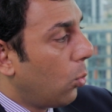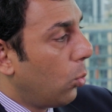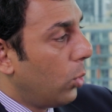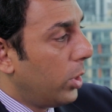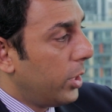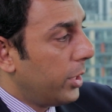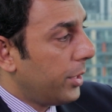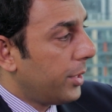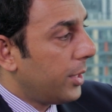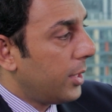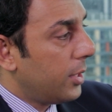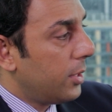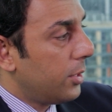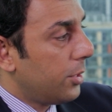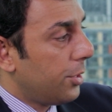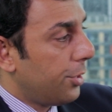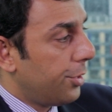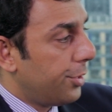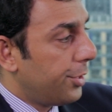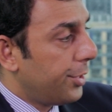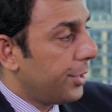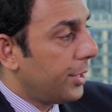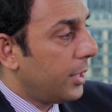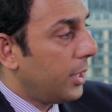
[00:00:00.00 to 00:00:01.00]
Our work in
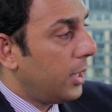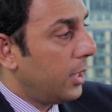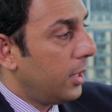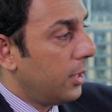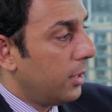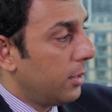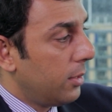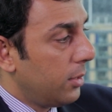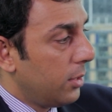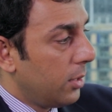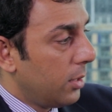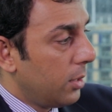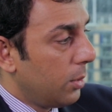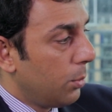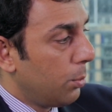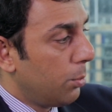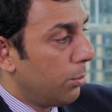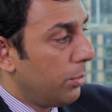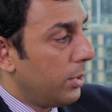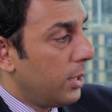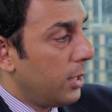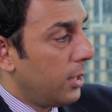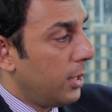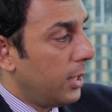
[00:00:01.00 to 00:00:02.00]
Turkey, you know,
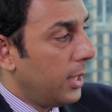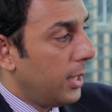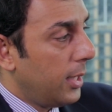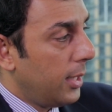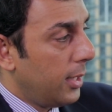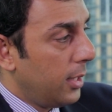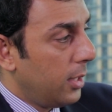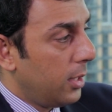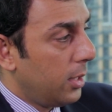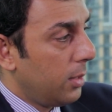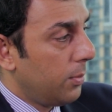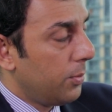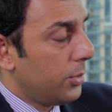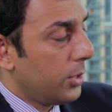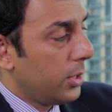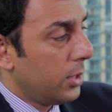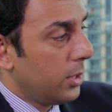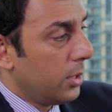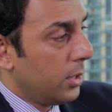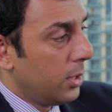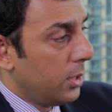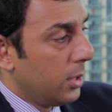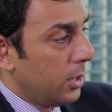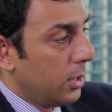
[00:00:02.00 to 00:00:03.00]
really helped
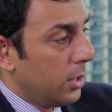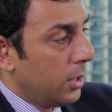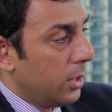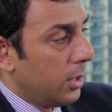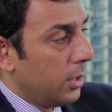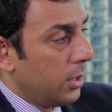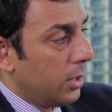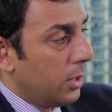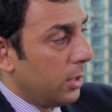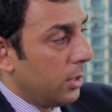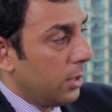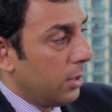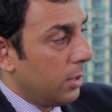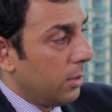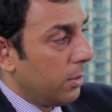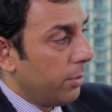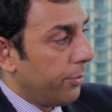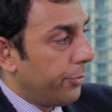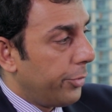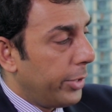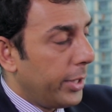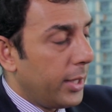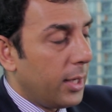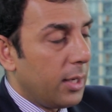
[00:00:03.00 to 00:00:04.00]

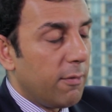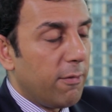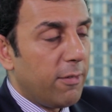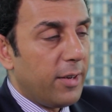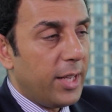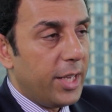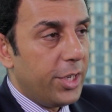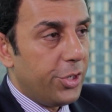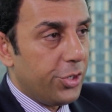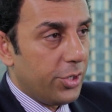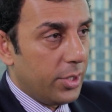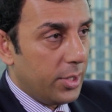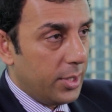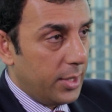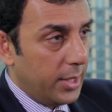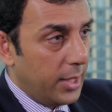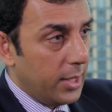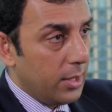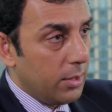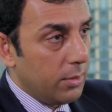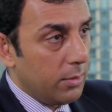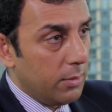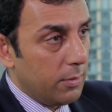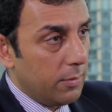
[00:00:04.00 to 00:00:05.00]
bring inflation
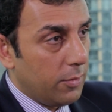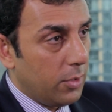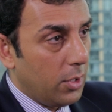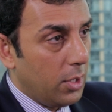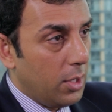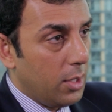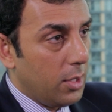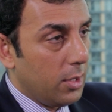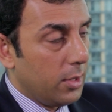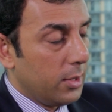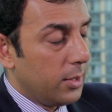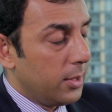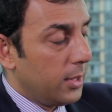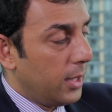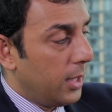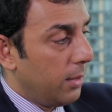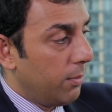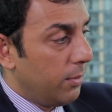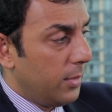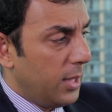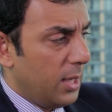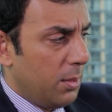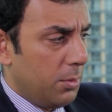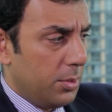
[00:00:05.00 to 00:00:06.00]
down for a long
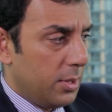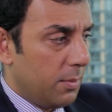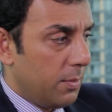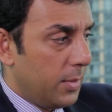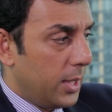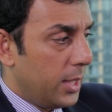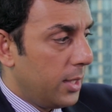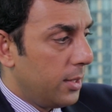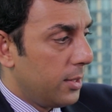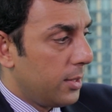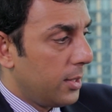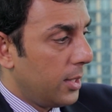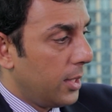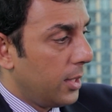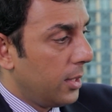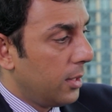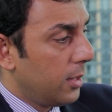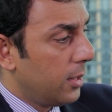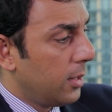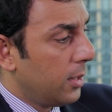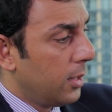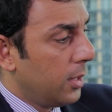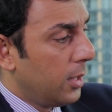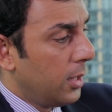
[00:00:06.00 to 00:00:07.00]
time. That was
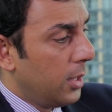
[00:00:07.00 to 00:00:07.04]
amazing.